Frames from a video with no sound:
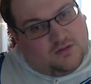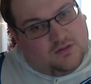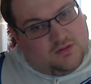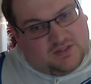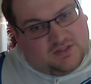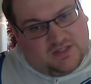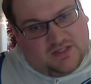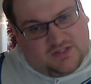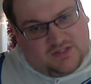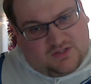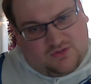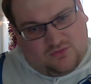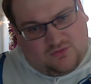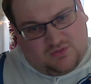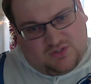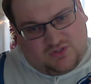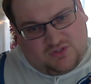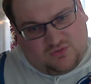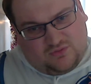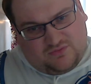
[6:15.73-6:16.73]
because the
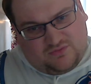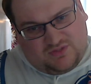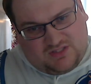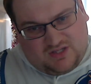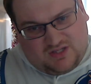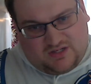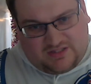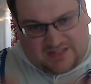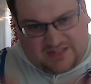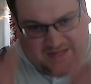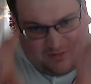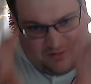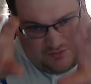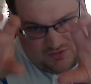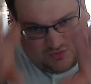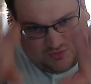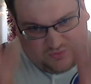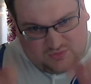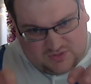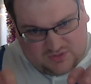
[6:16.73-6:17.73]
intercooler's sort of tucked down
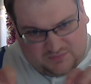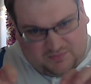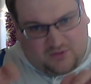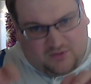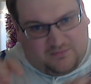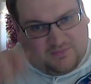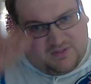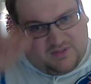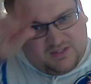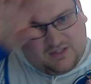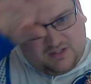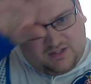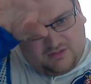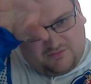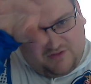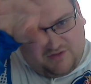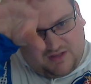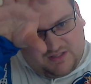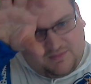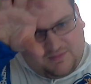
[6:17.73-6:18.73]
towards the bottom and the
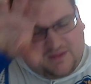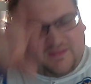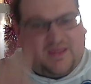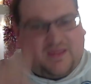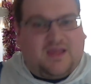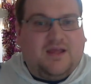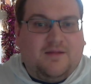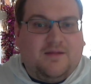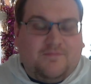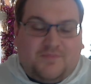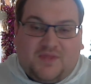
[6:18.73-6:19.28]
fan's about there.